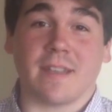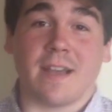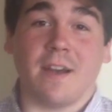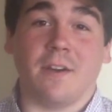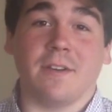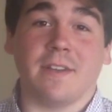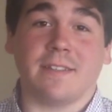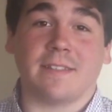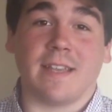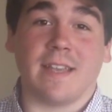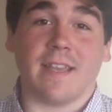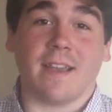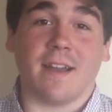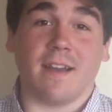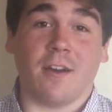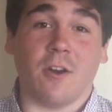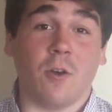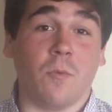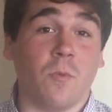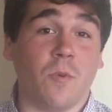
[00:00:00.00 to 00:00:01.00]
I always say
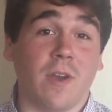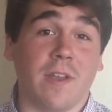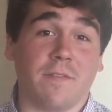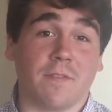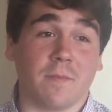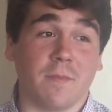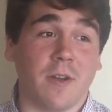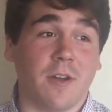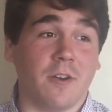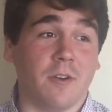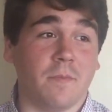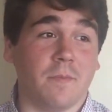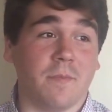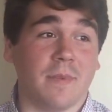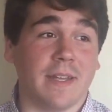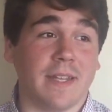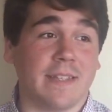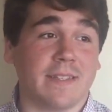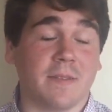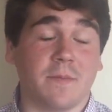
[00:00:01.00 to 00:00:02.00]
home away from home,
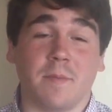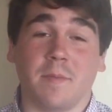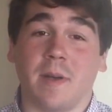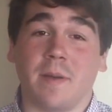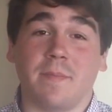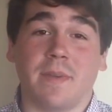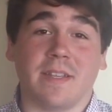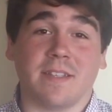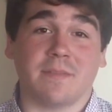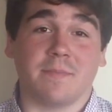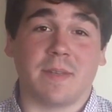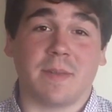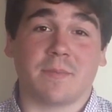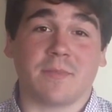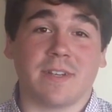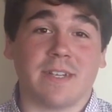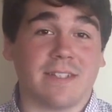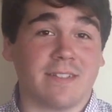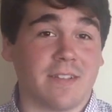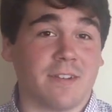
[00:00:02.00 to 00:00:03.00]
but some of my best
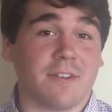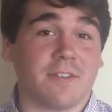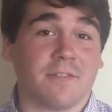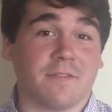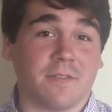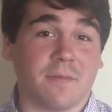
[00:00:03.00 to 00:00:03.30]
memories are